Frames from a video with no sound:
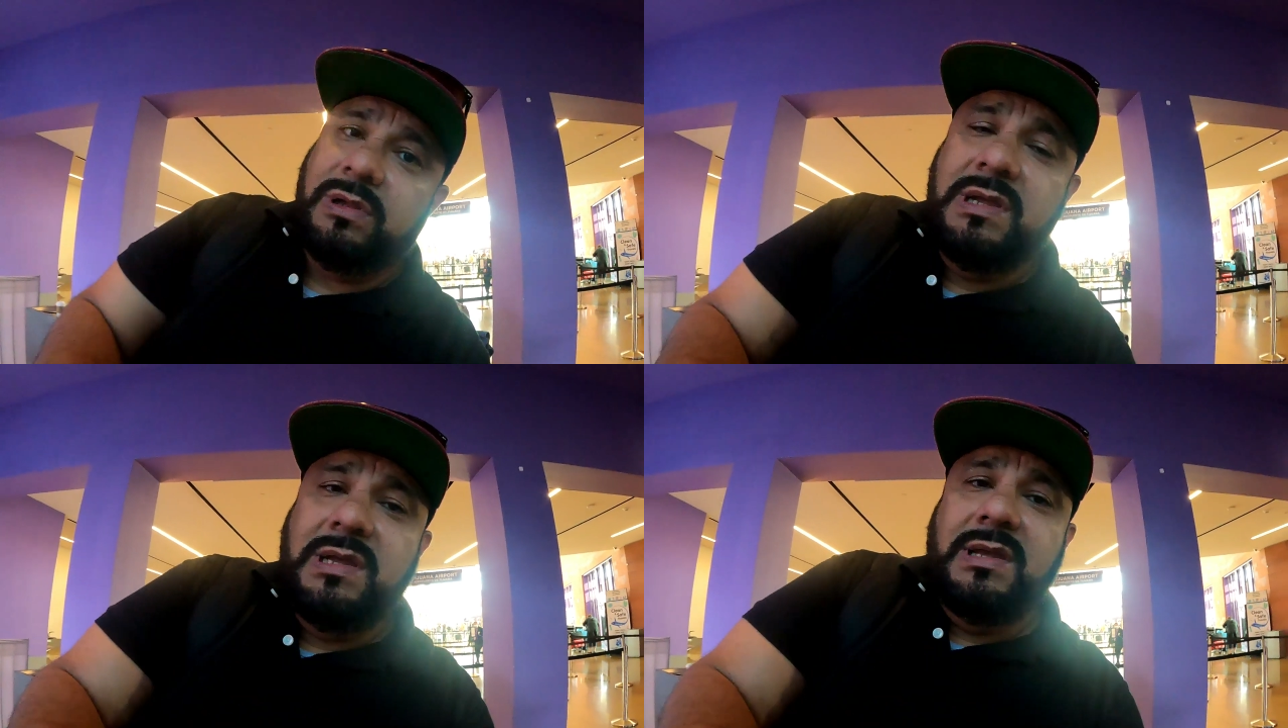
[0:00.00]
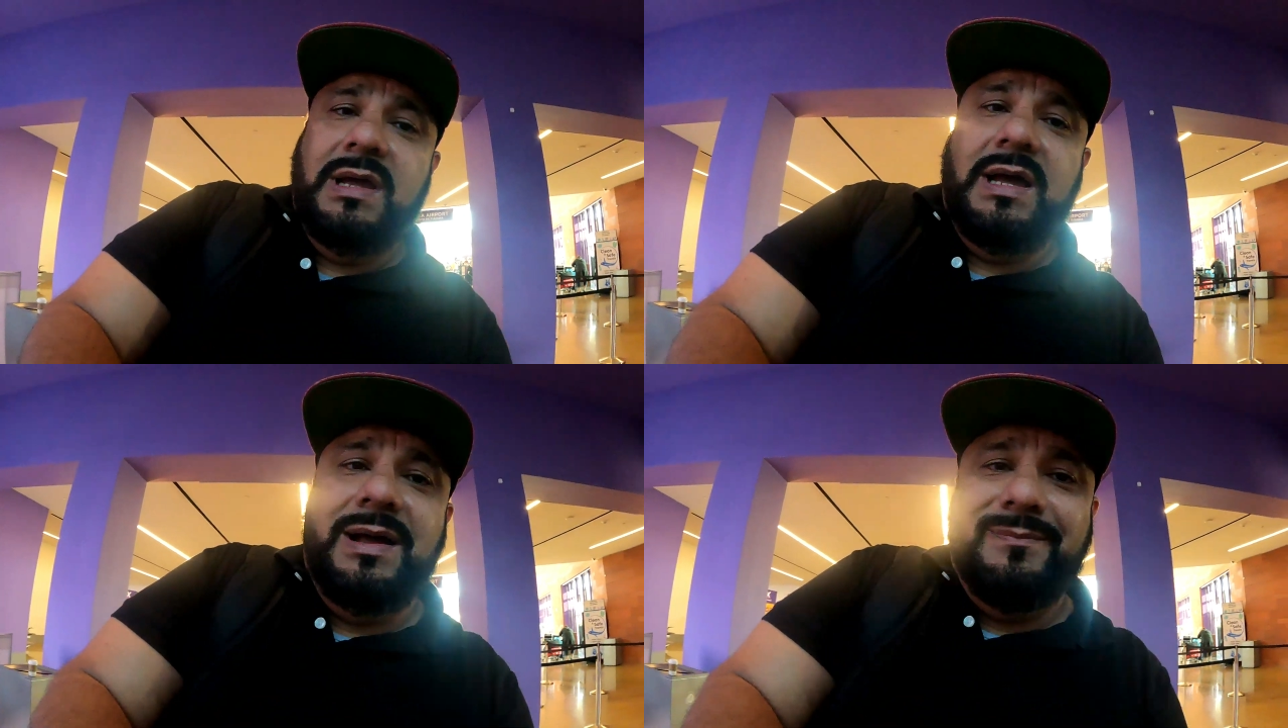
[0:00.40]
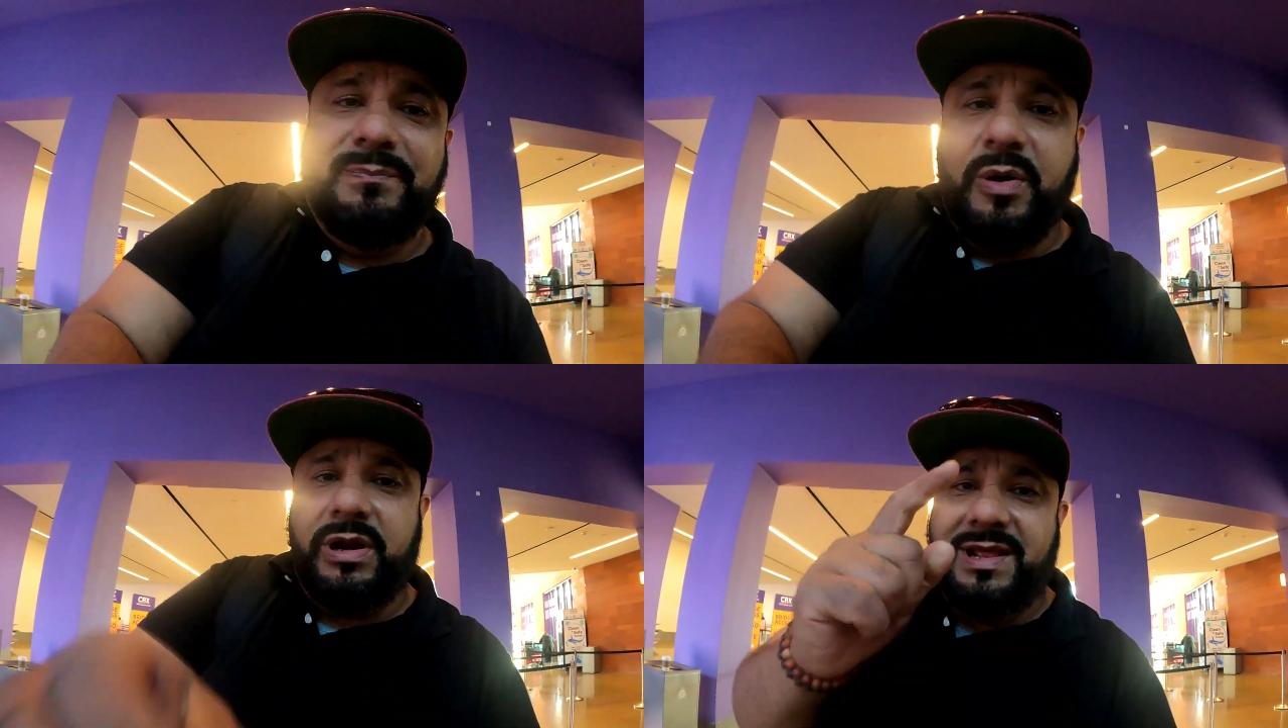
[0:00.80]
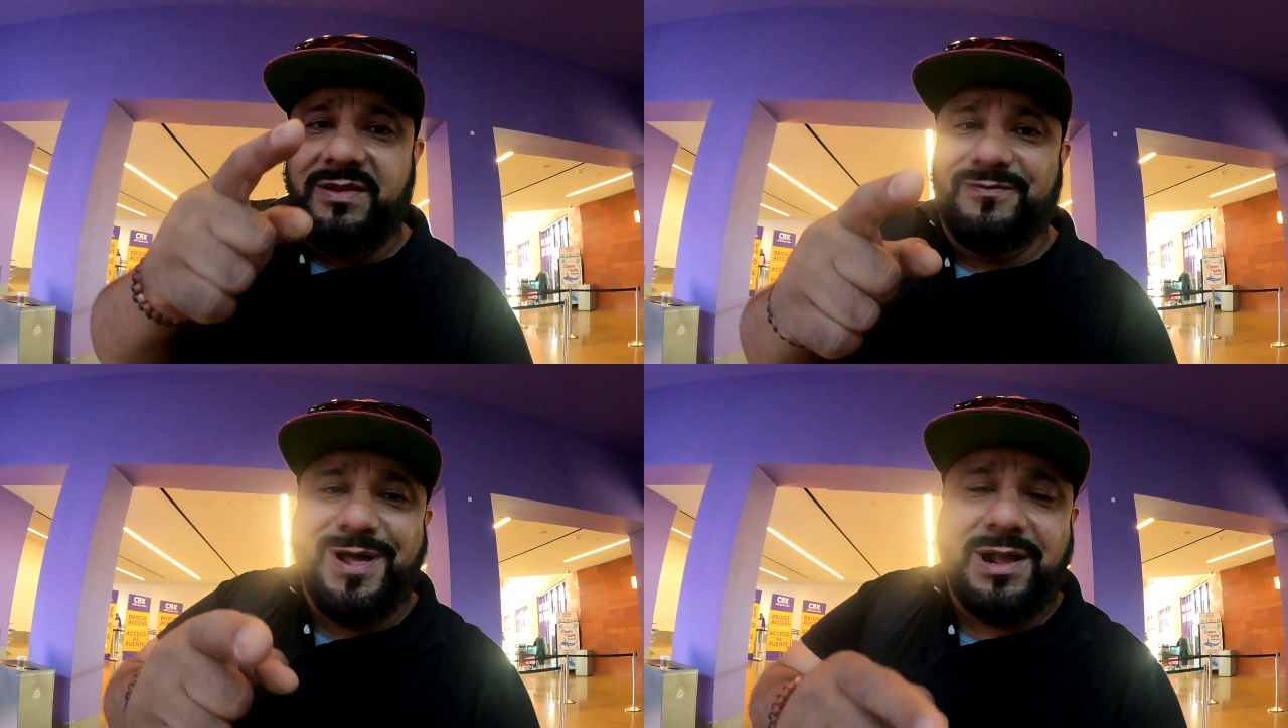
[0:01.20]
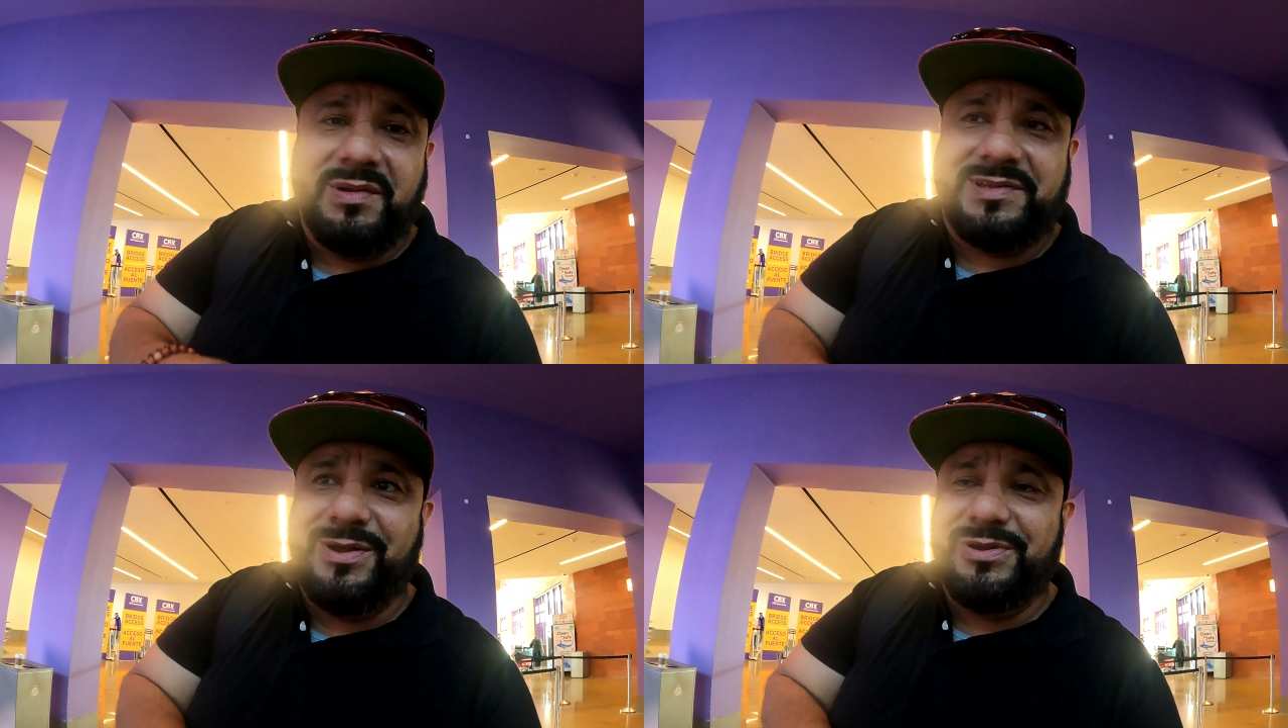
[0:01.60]
Part of the other vlog
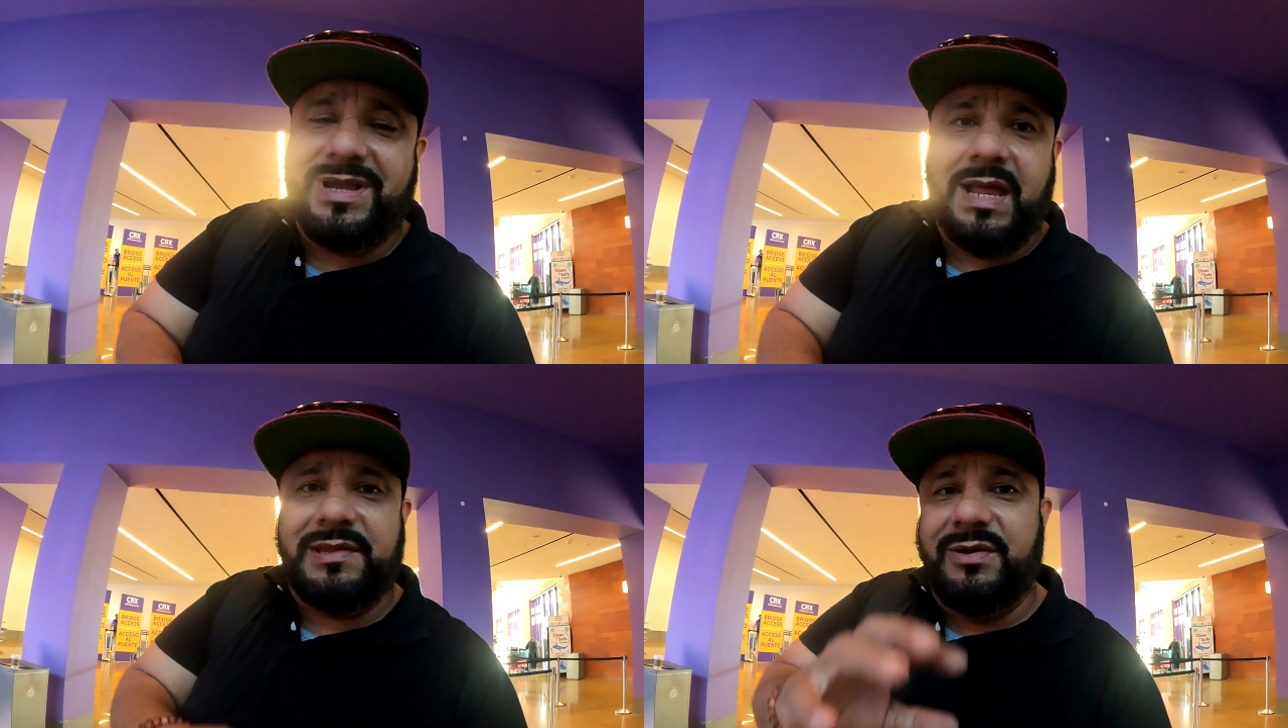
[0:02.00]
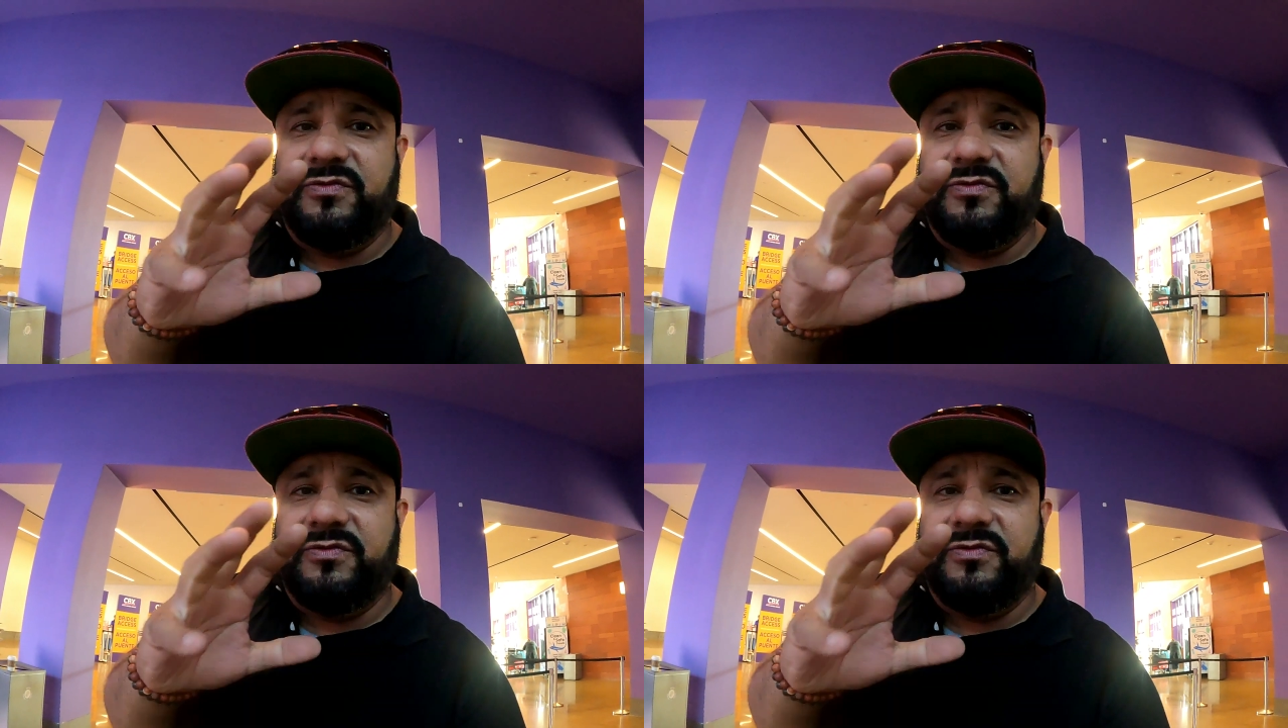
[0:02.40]
I was telling you guys,